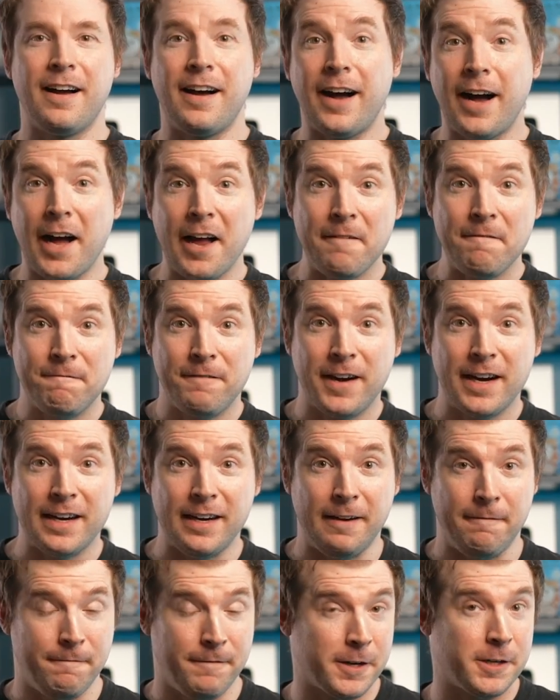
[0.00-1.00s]
I
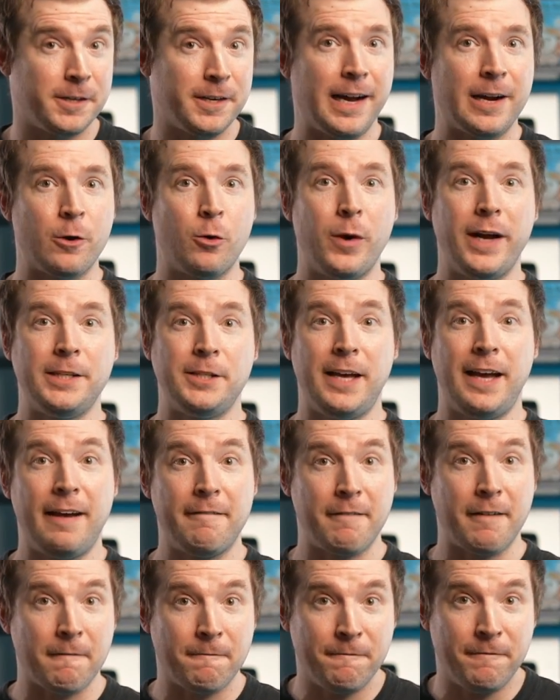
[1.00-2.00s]
finally figured out a way to
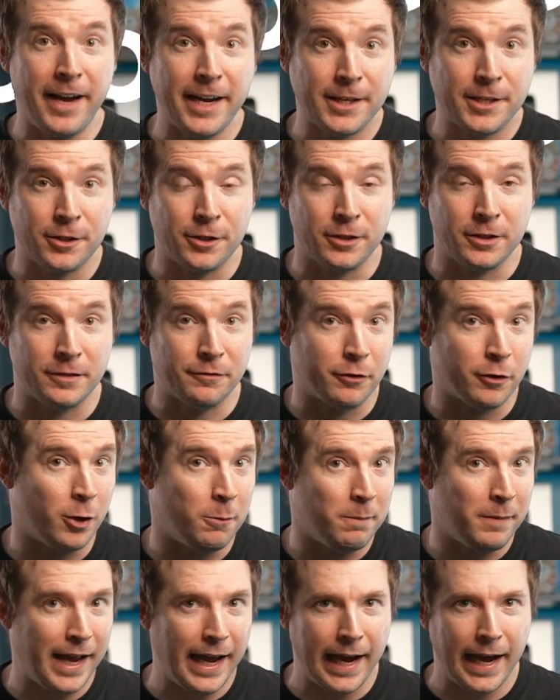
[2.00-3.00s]
have vectors
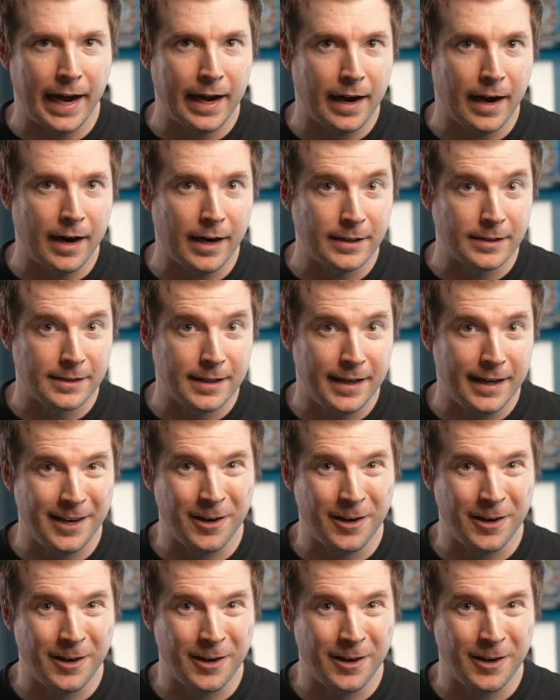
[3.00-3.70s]
from A I art,